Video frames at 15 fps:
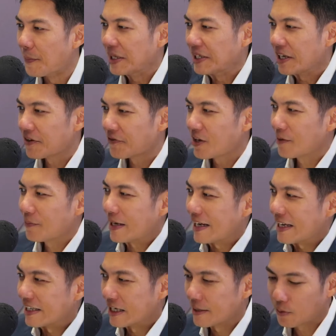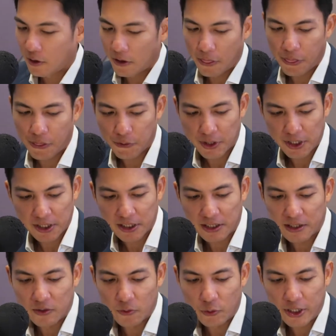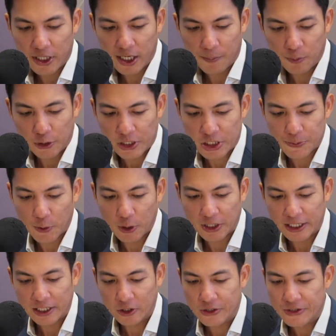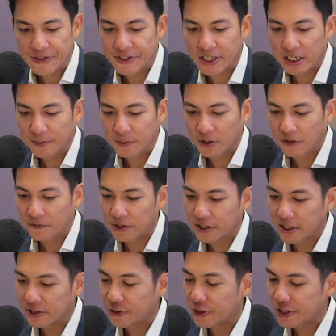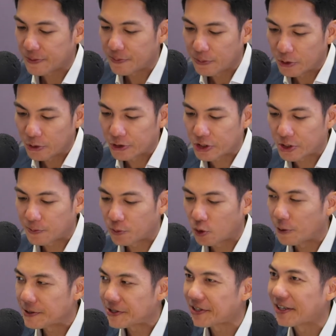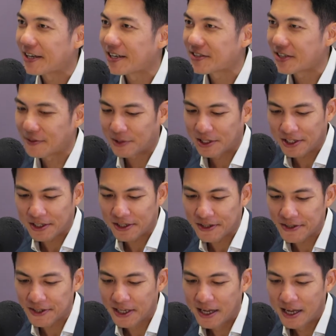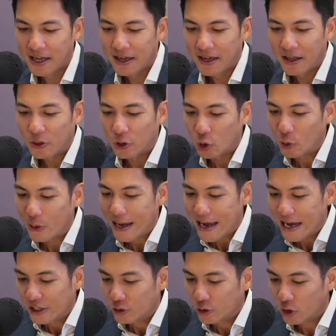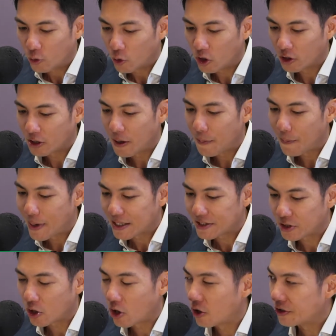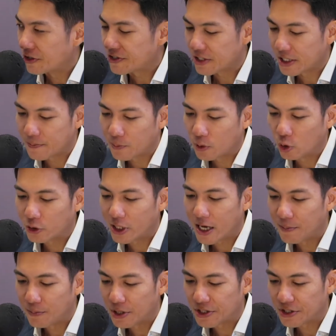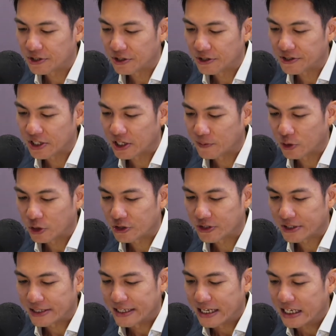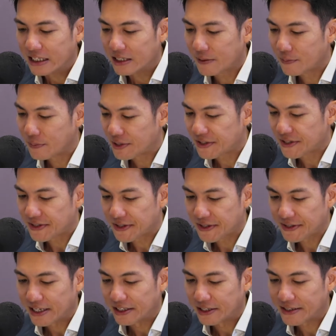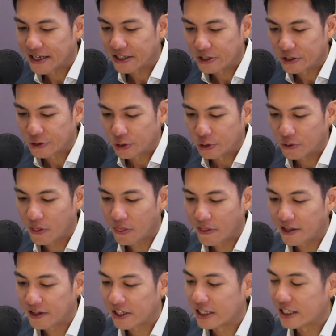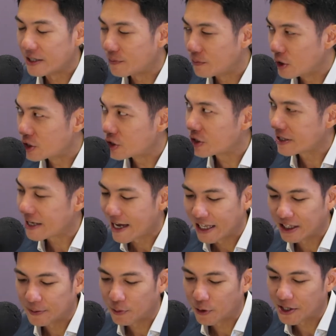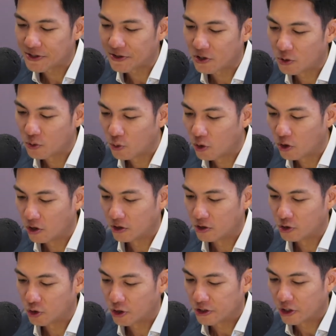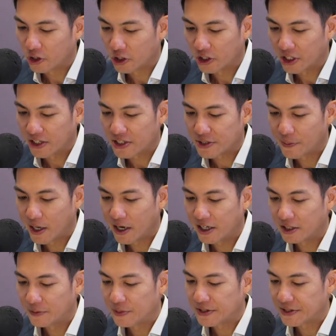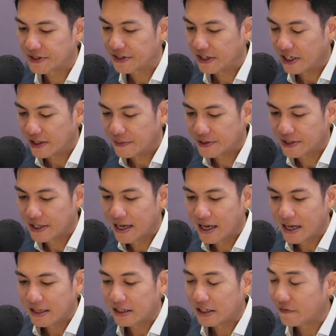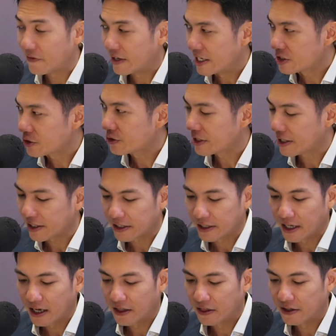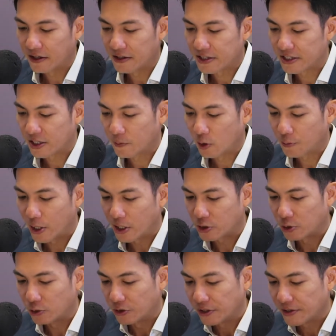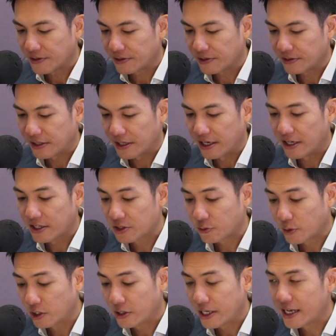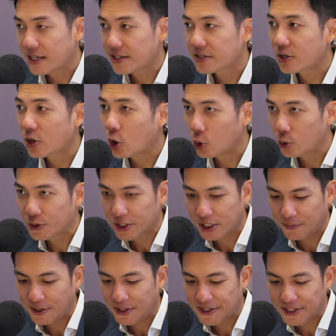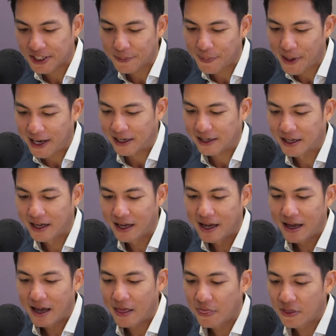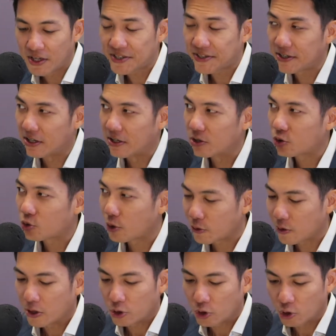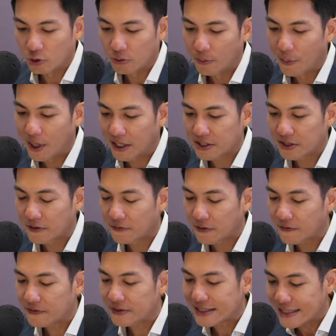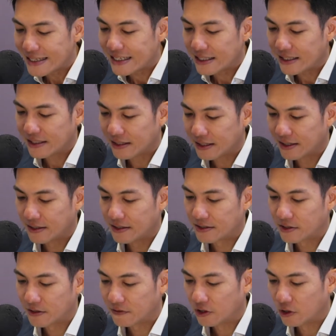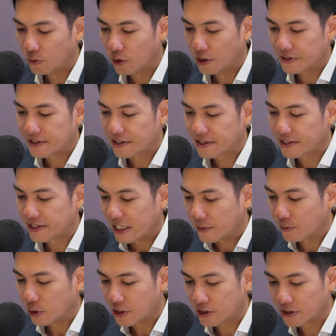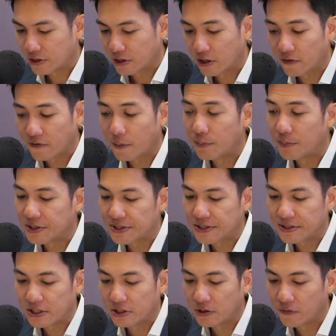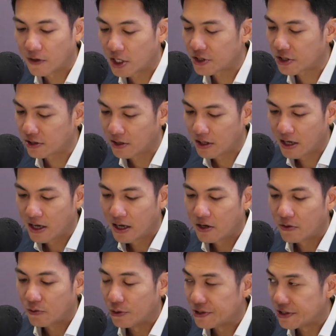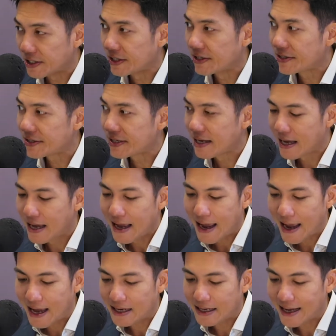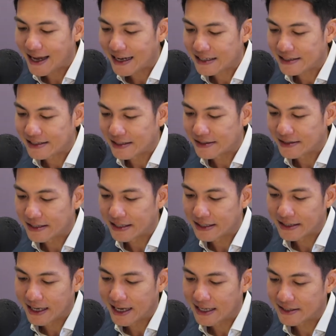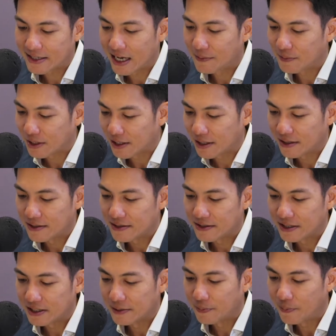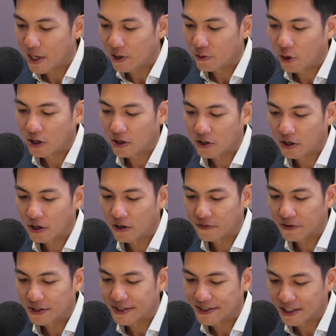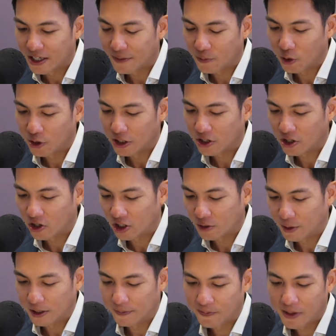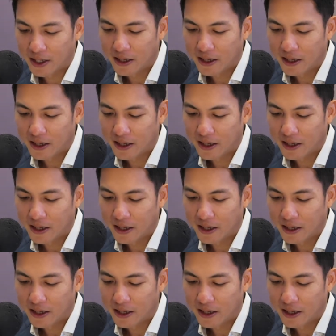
Money FM 89.3. We are putting a spotlight on some of the country's most promising SMEs. No annual award better honors the bold ambition of Singapore's young businesses under 10 years old than the Emerging Enterprise Award, jointly organized by the Business Times, the Financial Daily under Singapore Press Holdings, as well as OCBC Bank. And this year, 2022, marks 15 years of the award's celebration of business innovation, resilience, and excellence in SMEs, the bedrock of the Singapore economy.